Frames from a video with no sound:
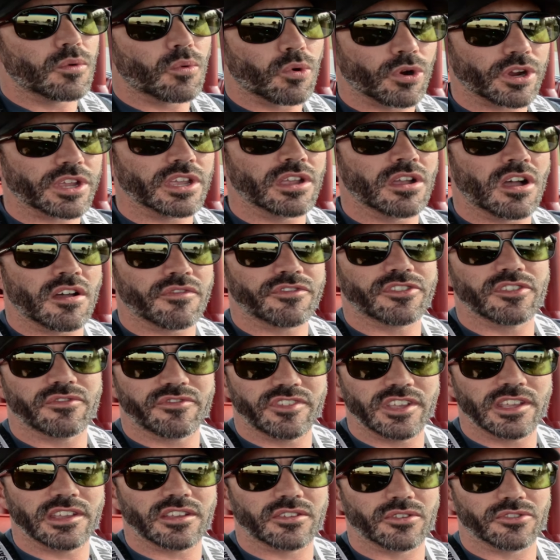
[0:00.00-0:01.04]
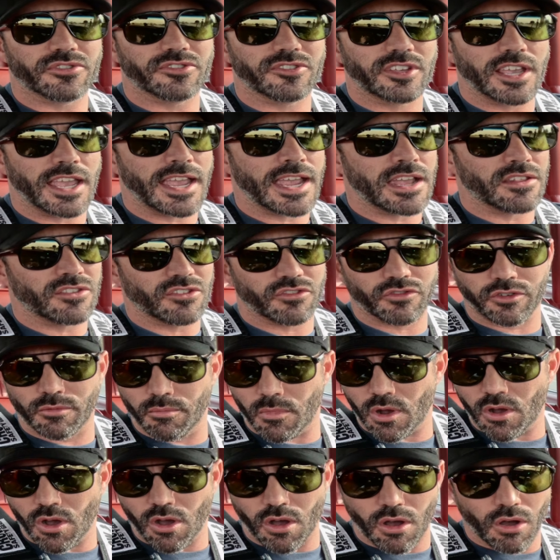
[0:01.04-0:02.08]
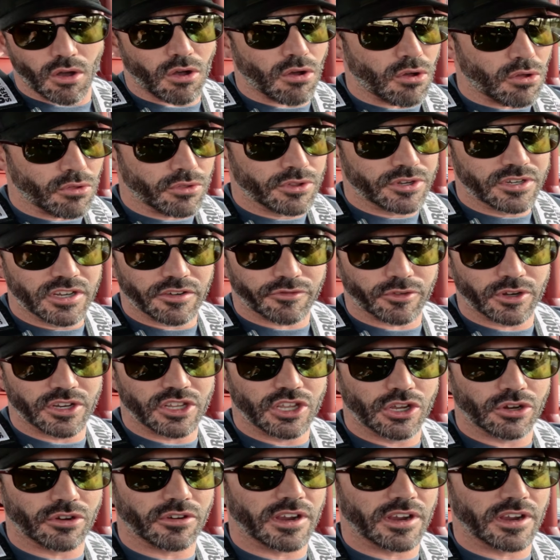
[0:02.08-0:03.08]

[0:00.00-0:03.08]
Working off the vehicle scans from all the different year